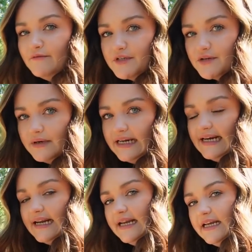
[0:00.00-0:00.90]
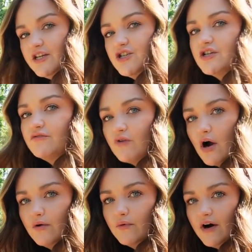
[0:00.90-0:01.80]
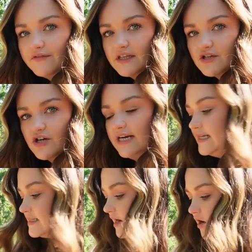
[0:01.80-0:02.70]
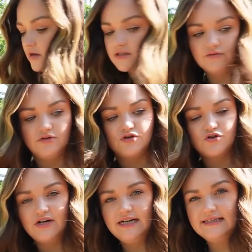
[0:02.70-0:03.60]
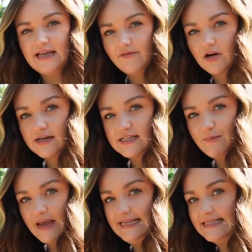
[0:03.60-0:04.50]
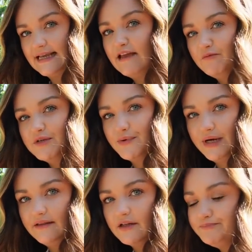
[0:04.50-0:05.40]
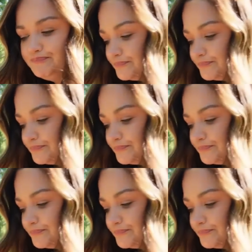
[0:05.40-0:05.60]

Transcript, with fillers: in between each row of the trees, and also the trees have a lot of space in between them.